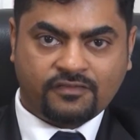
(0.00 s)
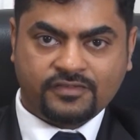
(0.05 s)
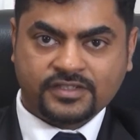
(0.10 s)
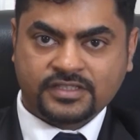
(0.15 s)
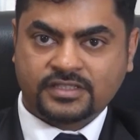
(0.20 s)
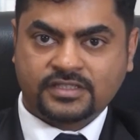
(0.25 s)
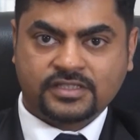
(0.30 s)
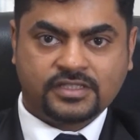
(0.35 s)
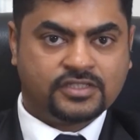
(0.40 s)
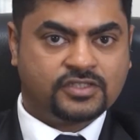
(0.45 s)

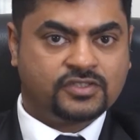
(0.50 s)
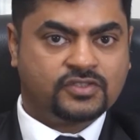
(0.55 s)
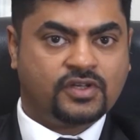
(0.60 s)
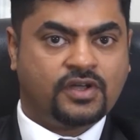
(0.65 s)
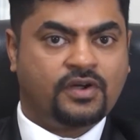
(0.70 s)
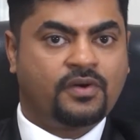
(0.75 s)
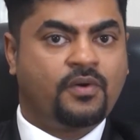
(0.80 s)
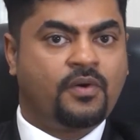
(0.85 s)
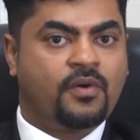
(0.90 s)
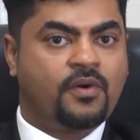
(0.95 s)
officers
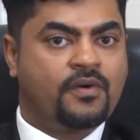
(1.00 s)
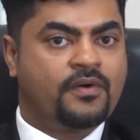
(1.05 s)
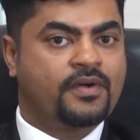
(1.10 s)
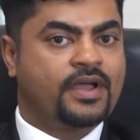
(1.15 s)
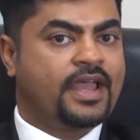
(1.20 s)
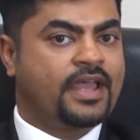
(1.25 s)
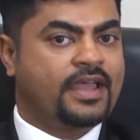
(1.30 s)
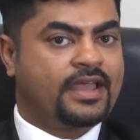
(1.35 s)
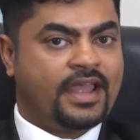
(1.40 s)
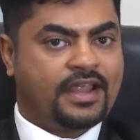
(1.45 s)
or
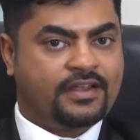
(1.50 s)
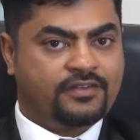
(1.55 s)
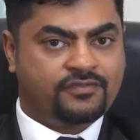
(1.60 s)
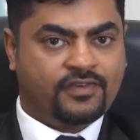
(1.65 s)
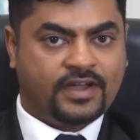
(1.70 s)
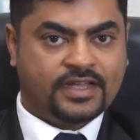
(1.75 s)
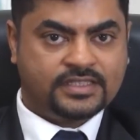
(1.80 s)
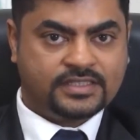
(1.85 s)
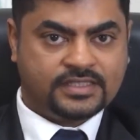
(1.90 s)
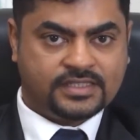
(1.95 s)

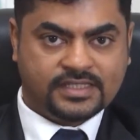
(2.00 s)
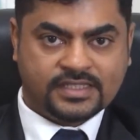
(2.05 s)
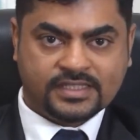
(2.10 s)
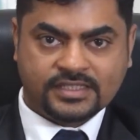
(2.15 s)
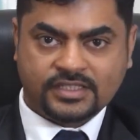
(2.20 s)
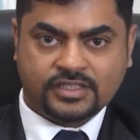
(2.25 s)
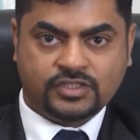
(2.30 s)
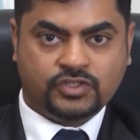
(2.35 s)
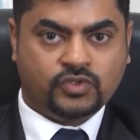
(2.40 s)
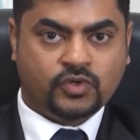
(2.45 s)

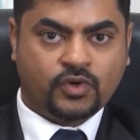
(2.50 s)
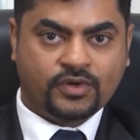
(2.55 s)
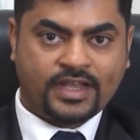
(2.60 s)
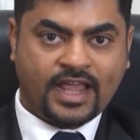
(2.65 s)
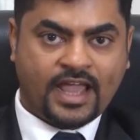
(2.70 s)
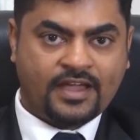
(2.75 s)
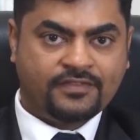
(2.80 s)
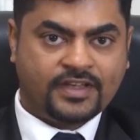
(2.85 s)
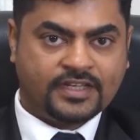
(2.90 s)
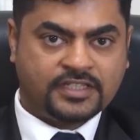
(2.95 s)
advisors do not
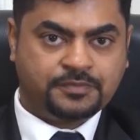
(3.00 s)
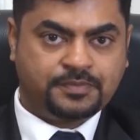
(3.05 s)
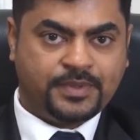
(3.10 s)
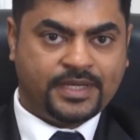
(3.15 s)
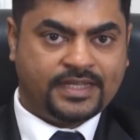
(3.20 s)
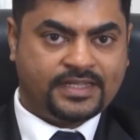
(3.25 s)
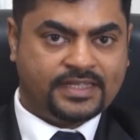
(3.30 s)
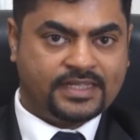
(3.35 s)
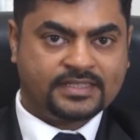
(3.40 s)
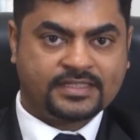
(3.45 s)
have
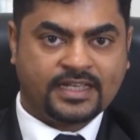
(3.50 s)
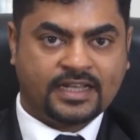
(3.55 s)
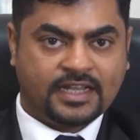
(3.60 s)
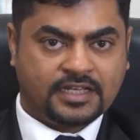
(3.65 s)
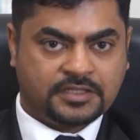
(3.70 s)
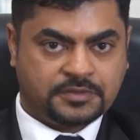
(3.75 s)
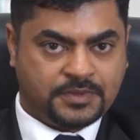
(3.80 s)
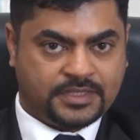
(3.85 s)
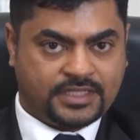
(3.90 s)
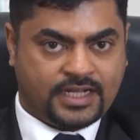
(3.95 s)
experience and
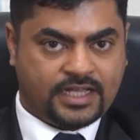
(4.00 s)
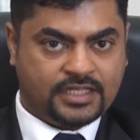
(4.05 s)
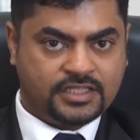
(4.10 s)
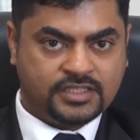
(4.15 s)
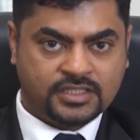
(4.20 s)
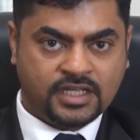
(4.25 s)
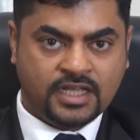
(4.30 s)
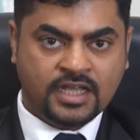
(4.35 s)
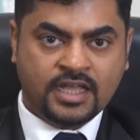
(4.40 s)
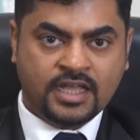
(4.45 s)
expertise